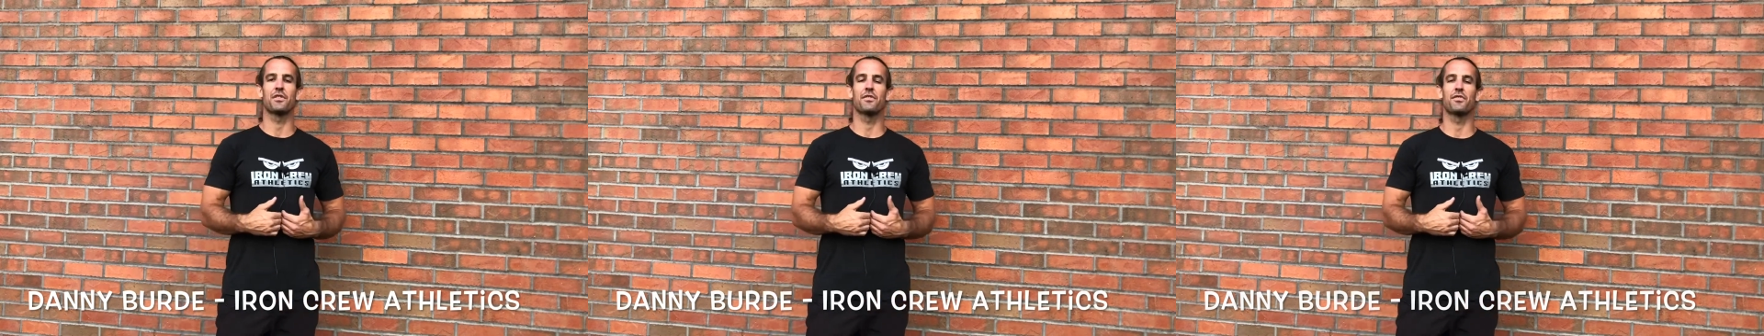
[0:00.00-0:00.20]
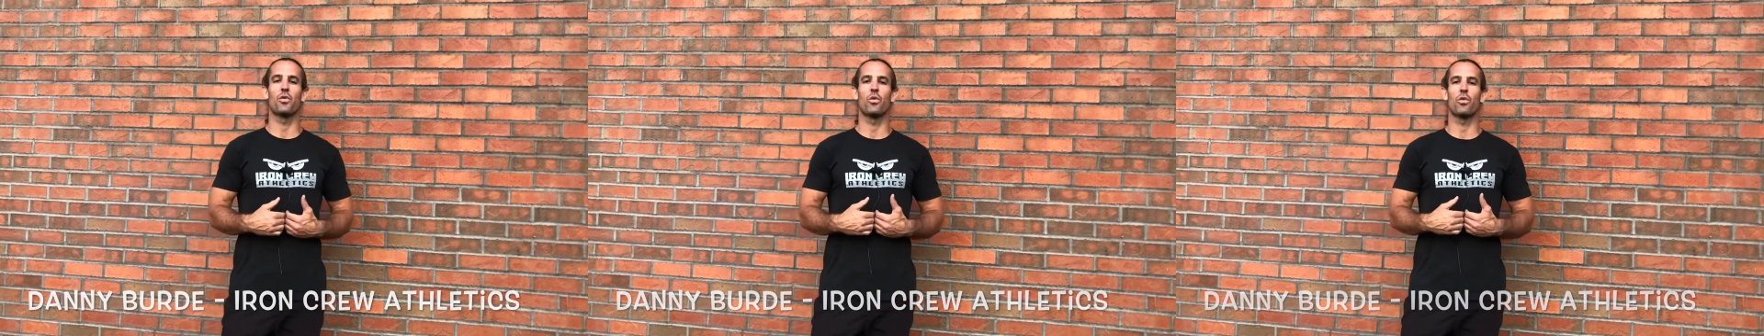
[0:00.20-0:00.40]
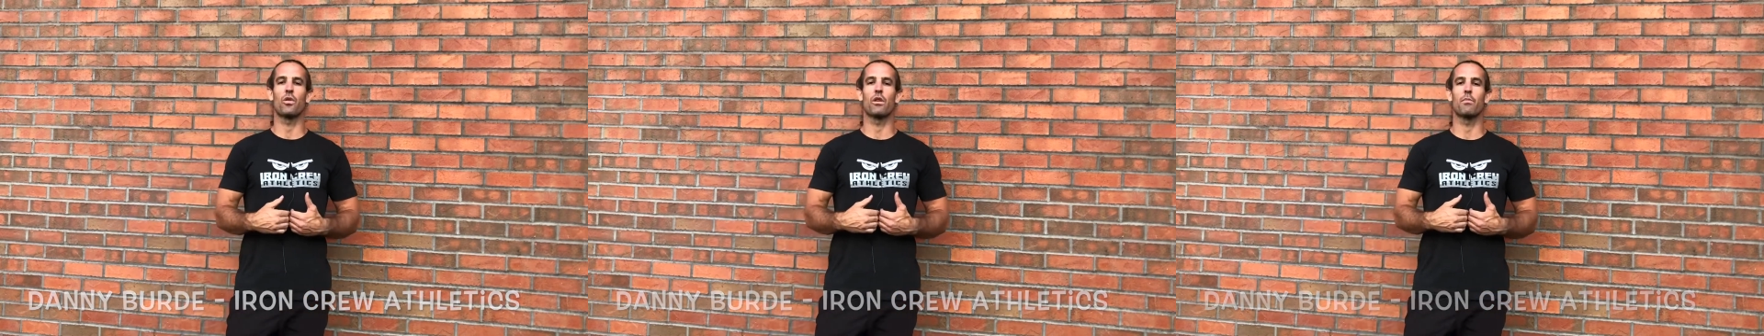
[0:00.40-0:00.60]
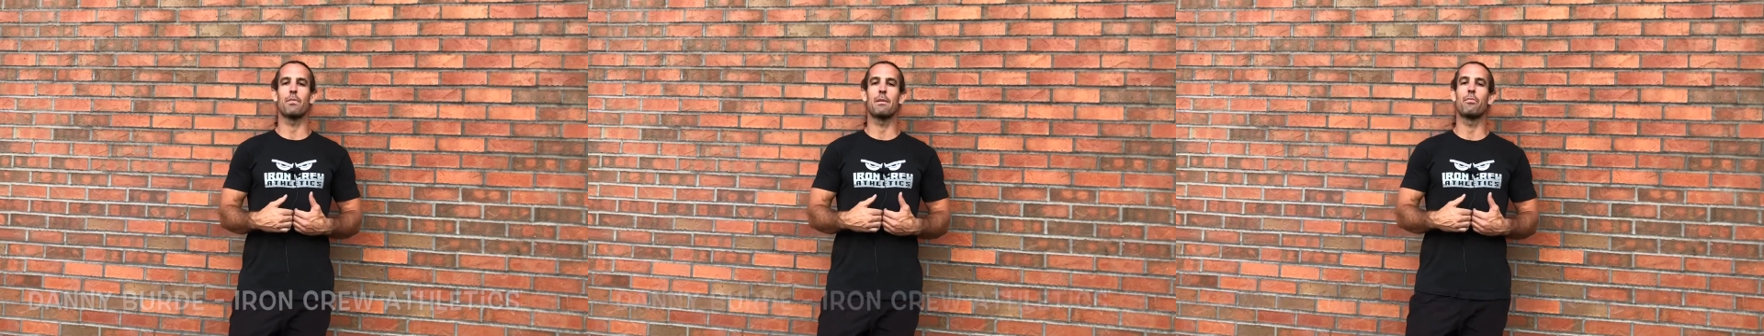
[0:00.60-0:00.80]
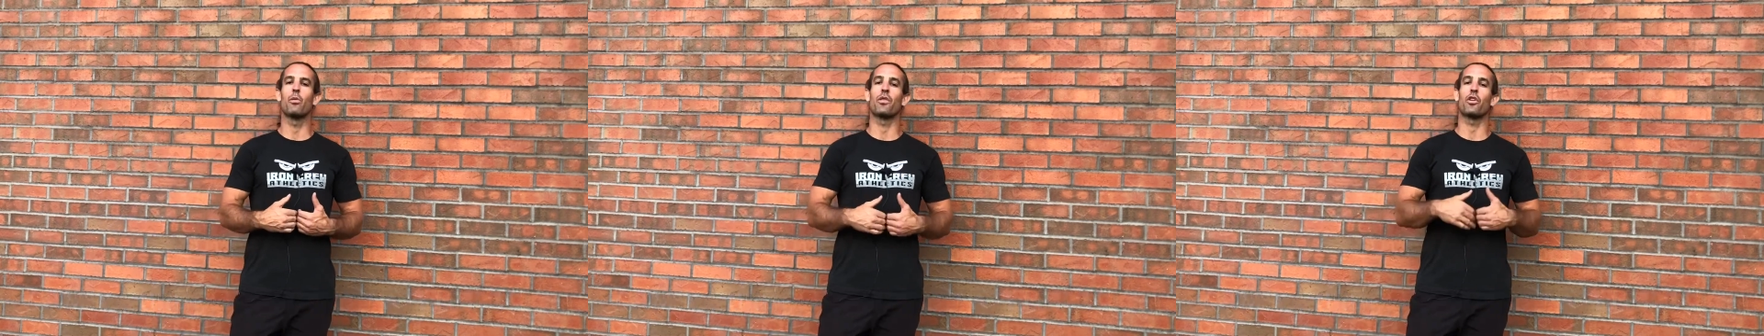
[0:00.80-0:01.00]
for
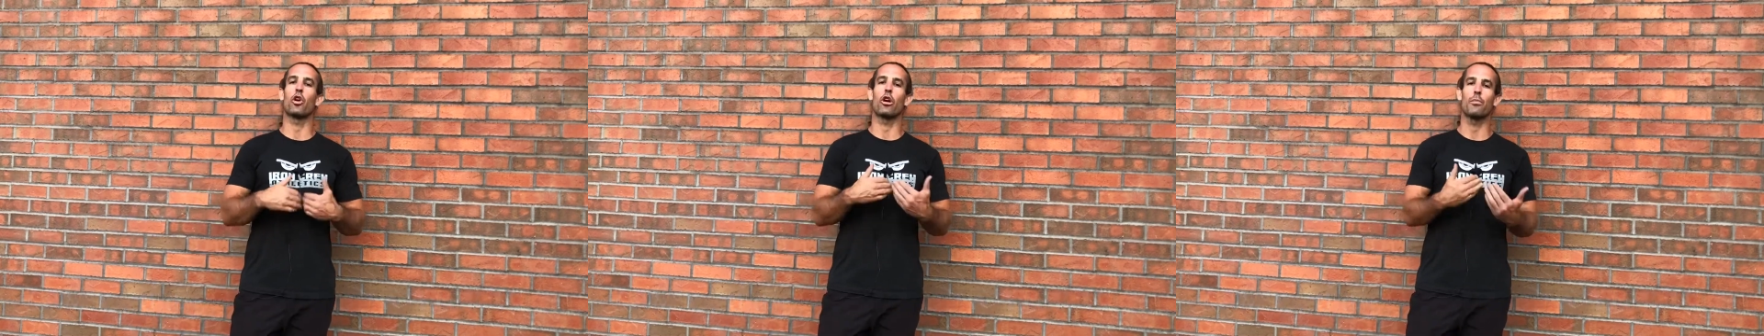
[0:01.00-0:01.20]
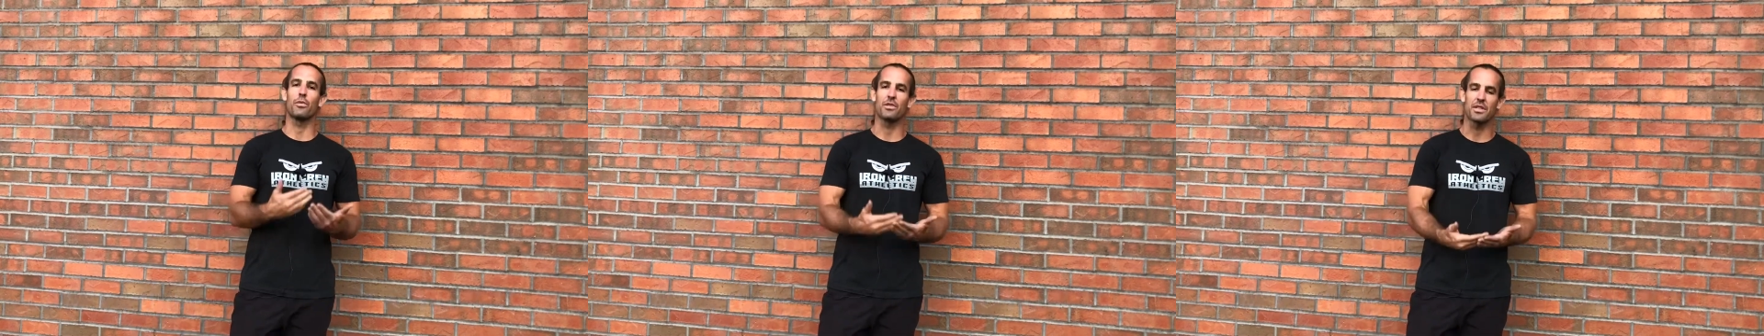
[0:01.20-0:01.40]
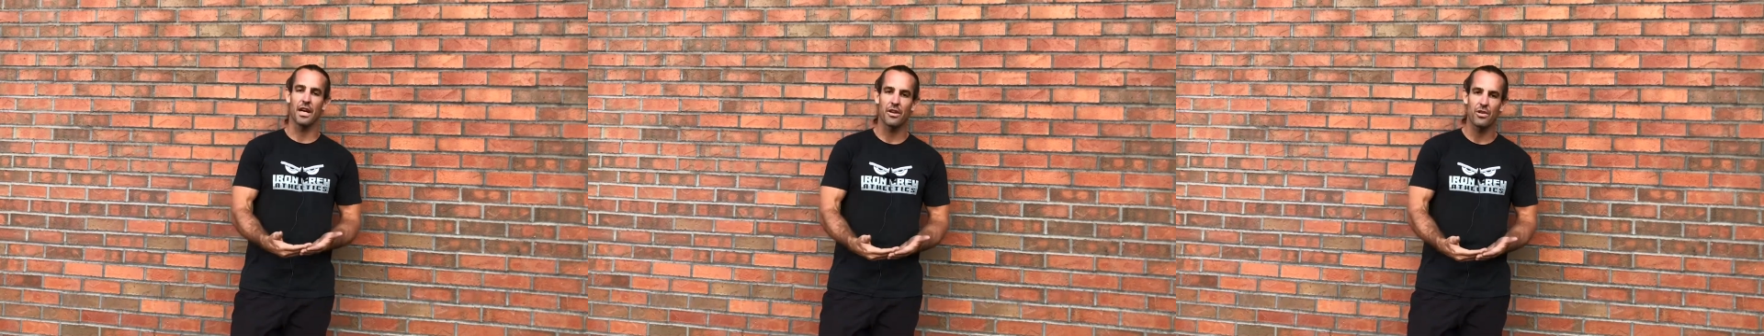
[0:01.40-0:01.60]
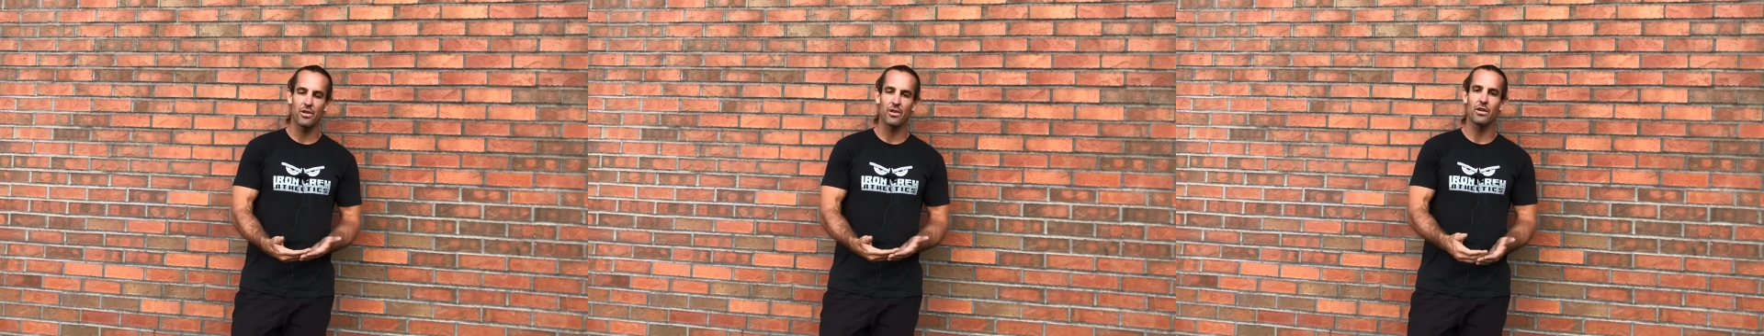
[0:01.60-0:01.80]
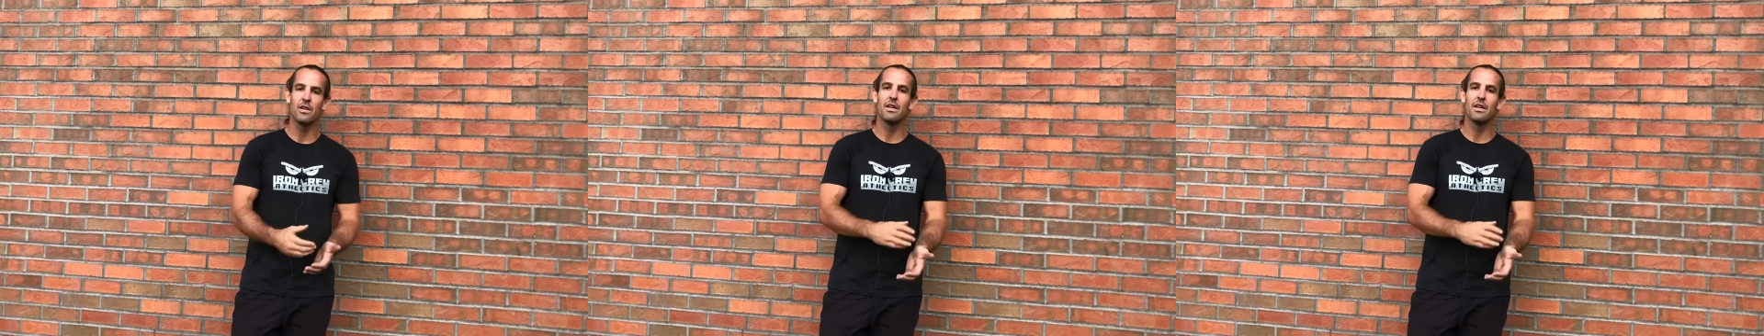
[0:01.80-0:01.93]
people with carpal tunnel,